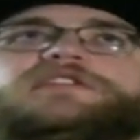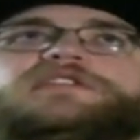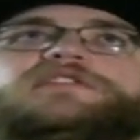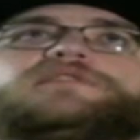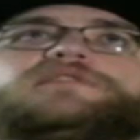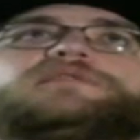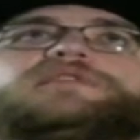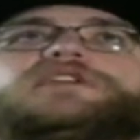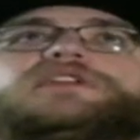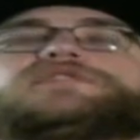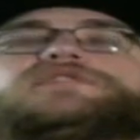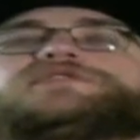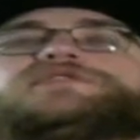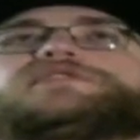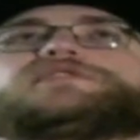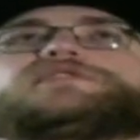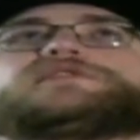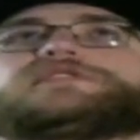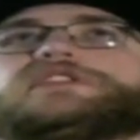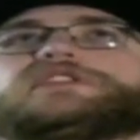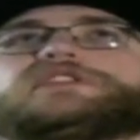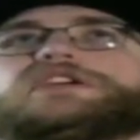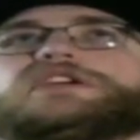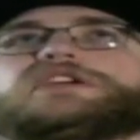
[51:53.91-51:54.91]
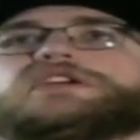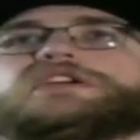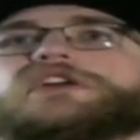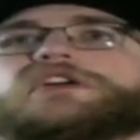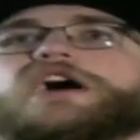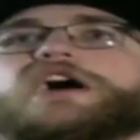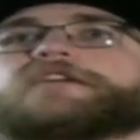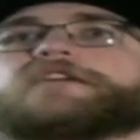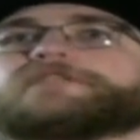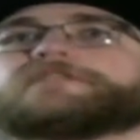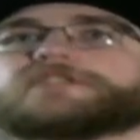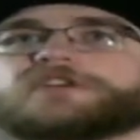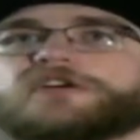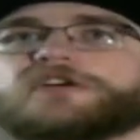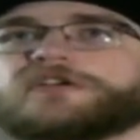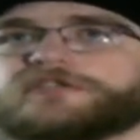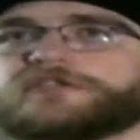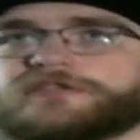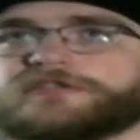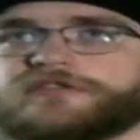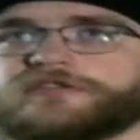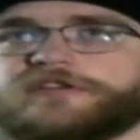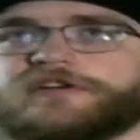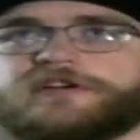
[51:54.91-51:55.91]
except for the fact that you know we
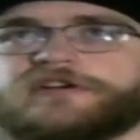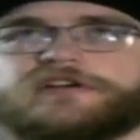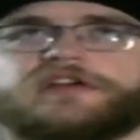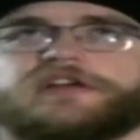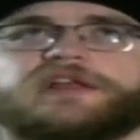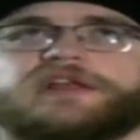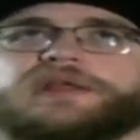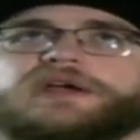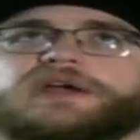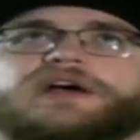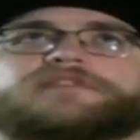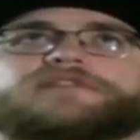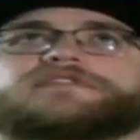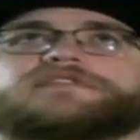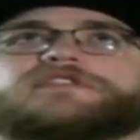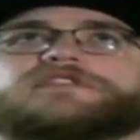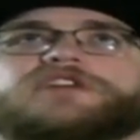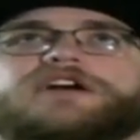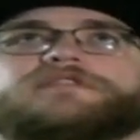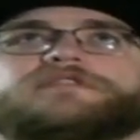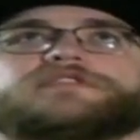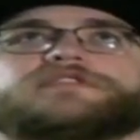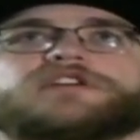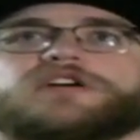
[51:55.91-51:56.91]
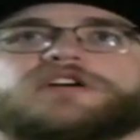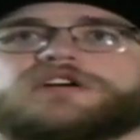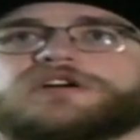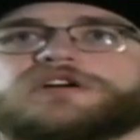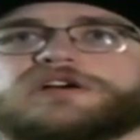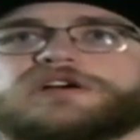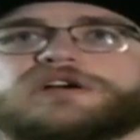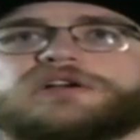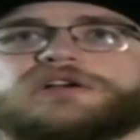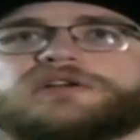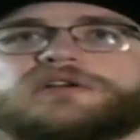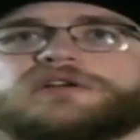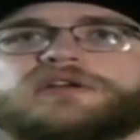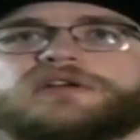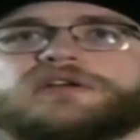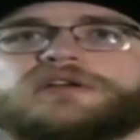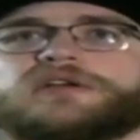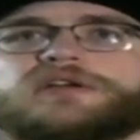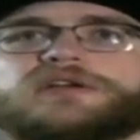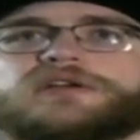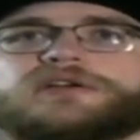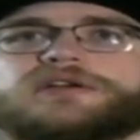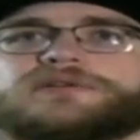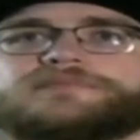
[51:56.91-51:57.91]
introduced the hover car, uh, the
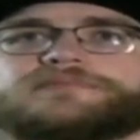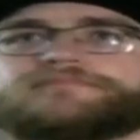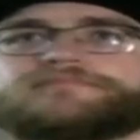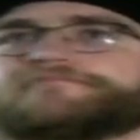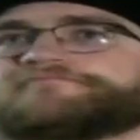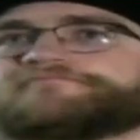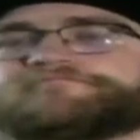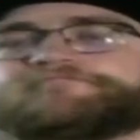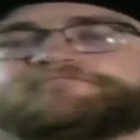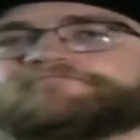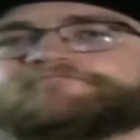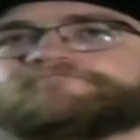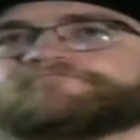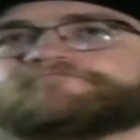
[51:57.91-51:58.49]
hovercraft car,